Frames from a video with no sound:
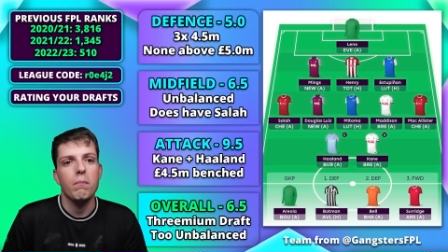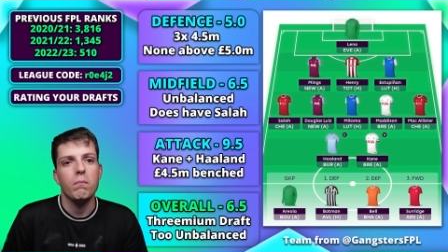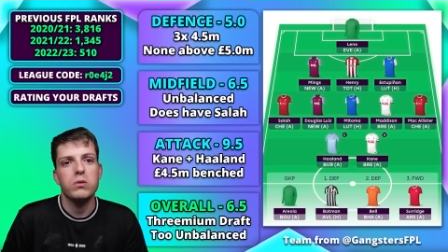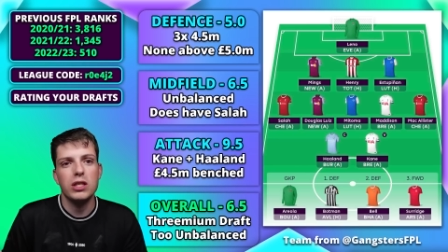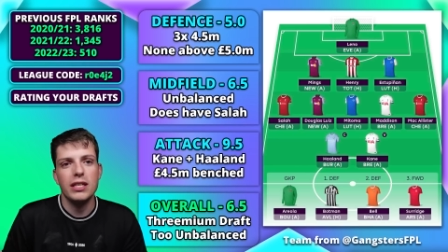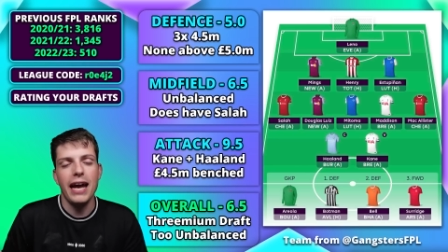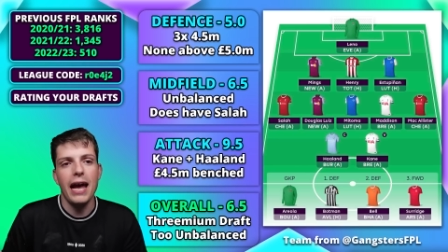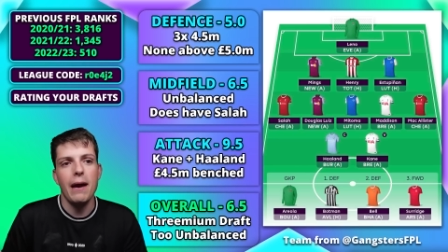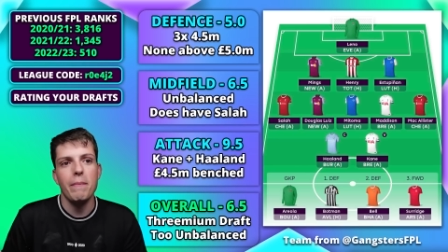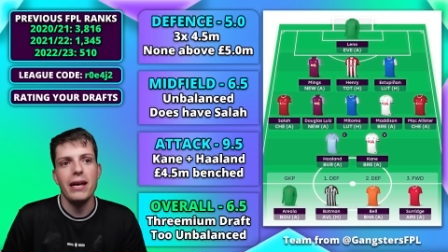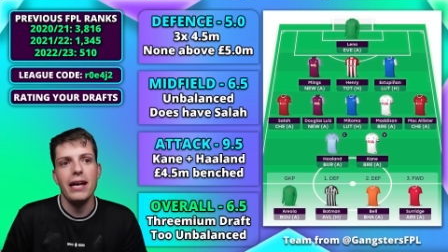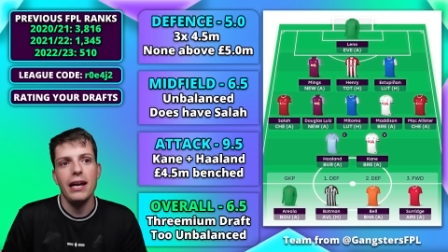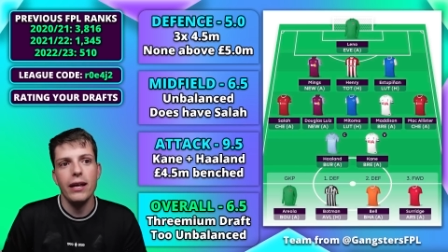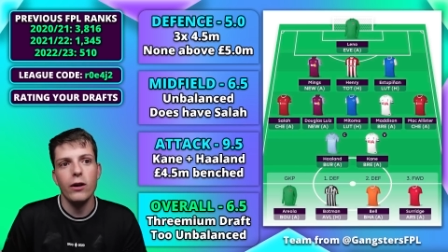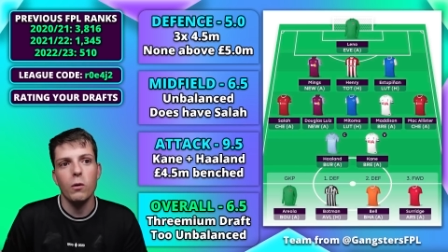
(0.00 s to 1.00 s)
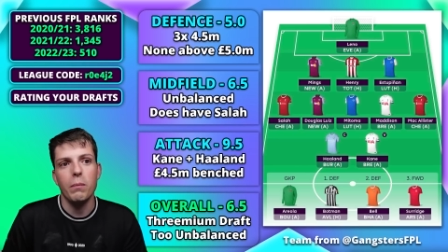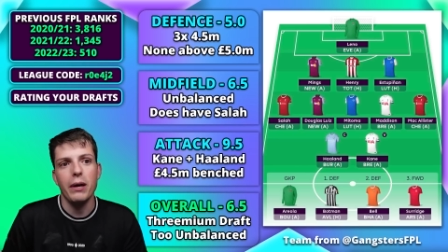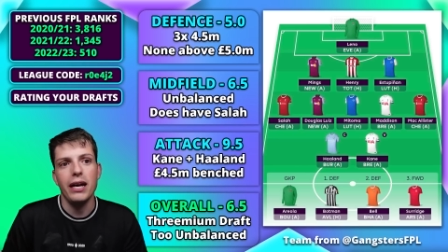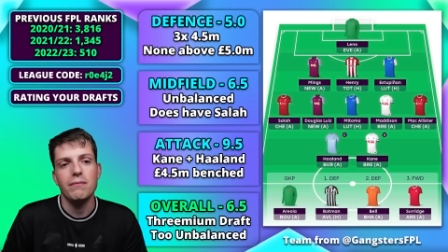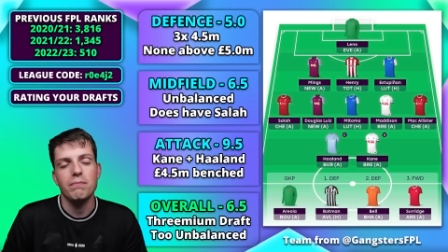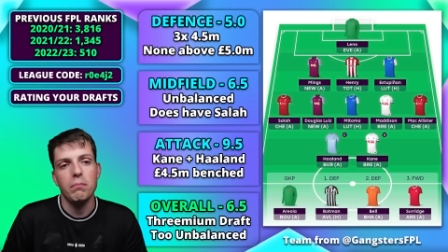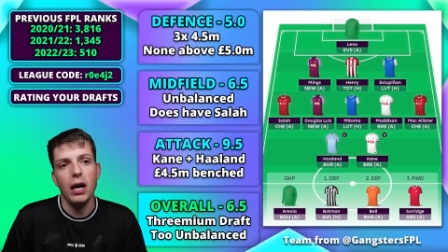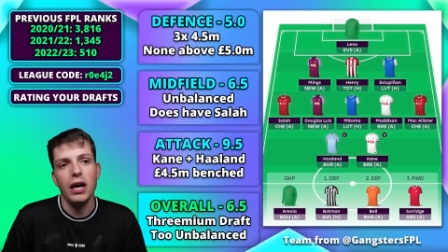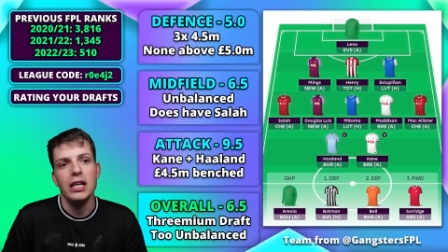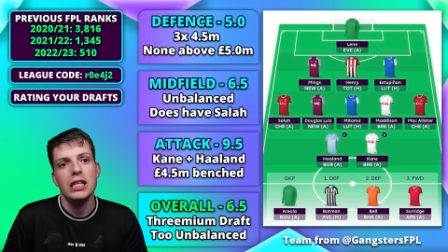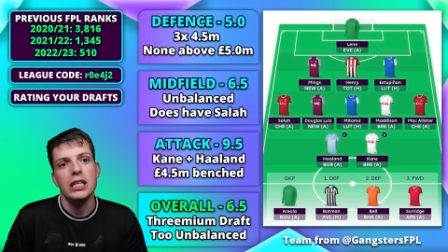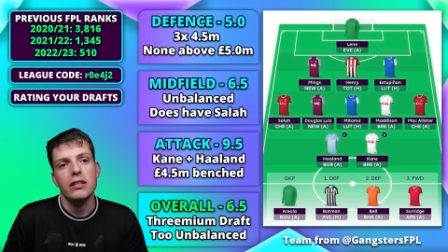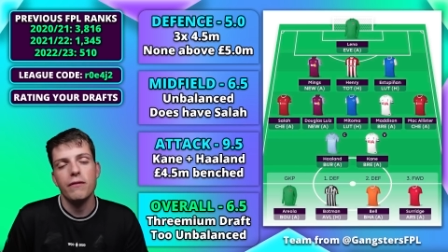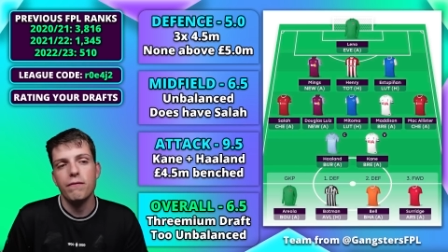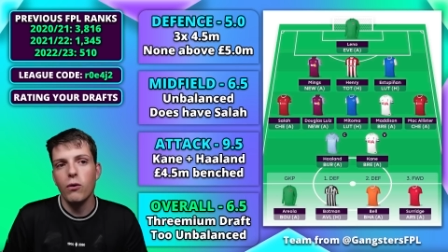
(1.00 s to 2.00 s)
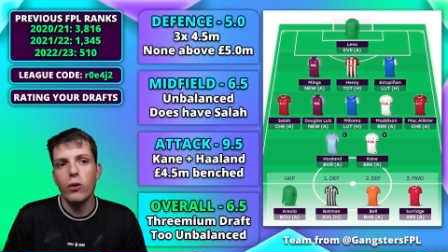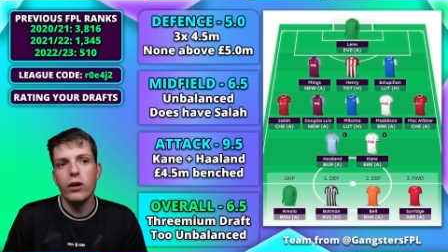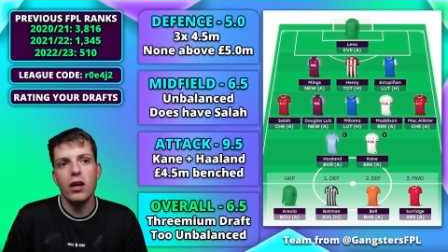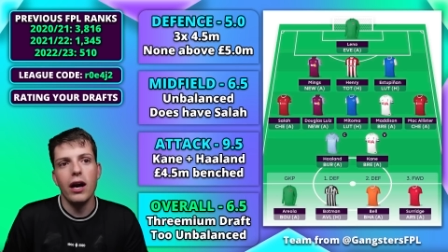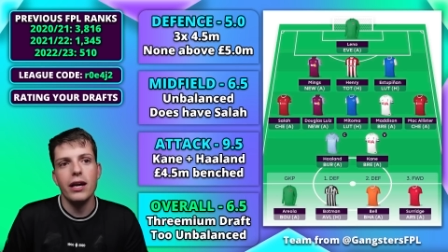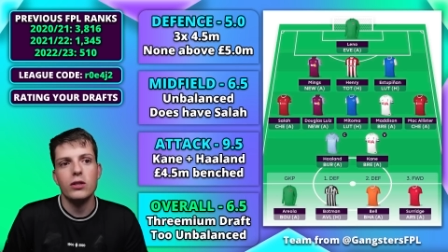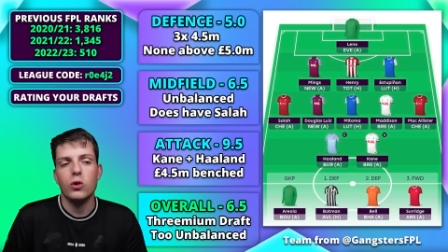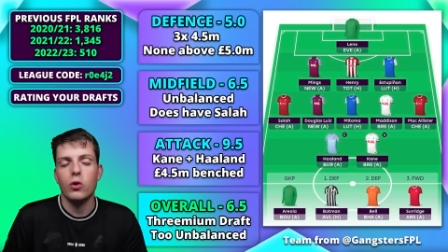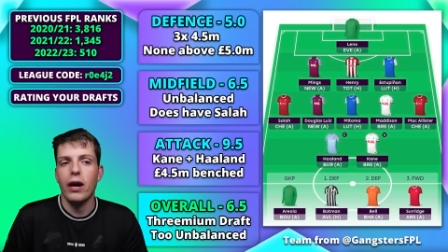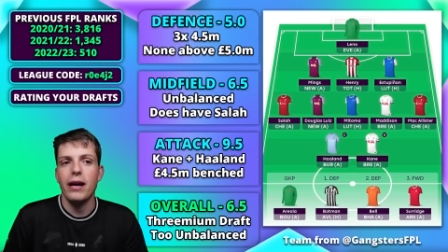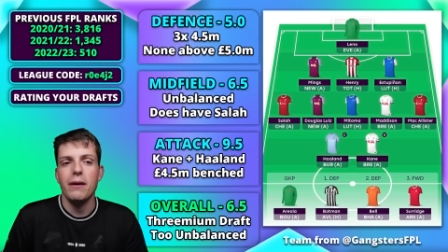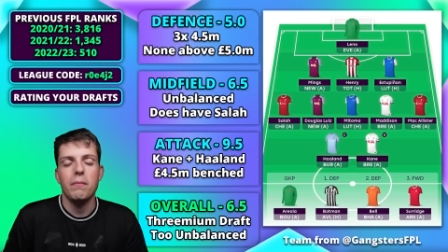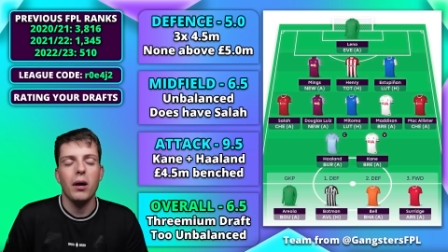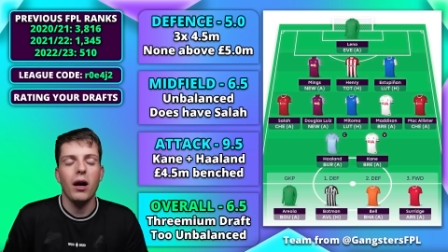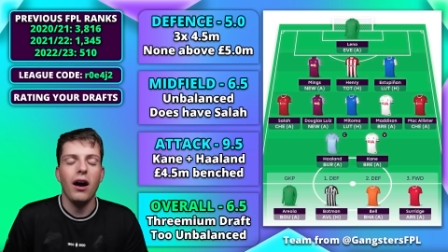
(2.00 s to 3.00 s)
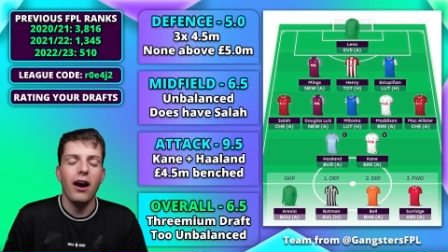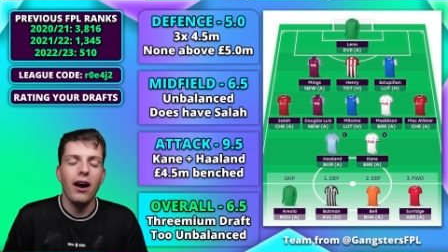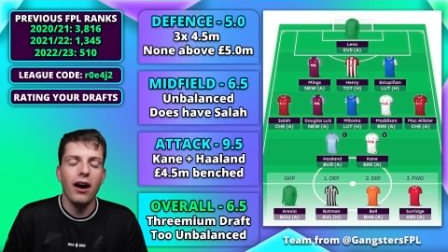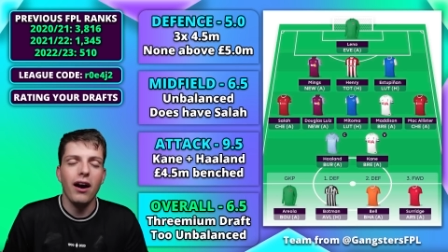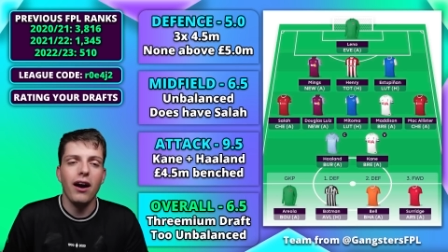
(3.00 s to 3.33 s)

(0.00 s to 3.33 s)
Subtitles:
scare me a little bit. But the forward line's great, but